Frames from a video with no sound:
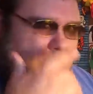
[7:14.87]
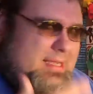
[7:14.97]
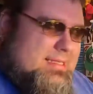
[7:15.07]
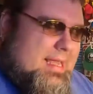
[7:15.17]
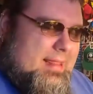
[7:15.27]

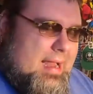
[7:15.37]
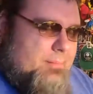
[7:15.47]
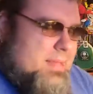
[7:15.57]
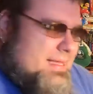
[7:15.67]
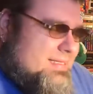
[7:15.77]
want to say that
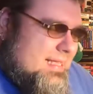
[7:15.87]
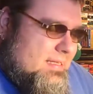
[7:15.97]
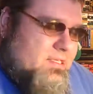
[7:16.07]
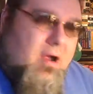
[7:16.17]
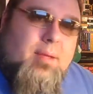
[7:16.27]
I missed
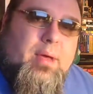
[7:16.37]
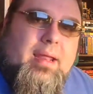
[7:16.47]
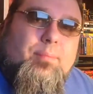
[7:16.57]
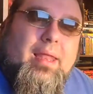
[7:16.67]
it. Sorry, buddy.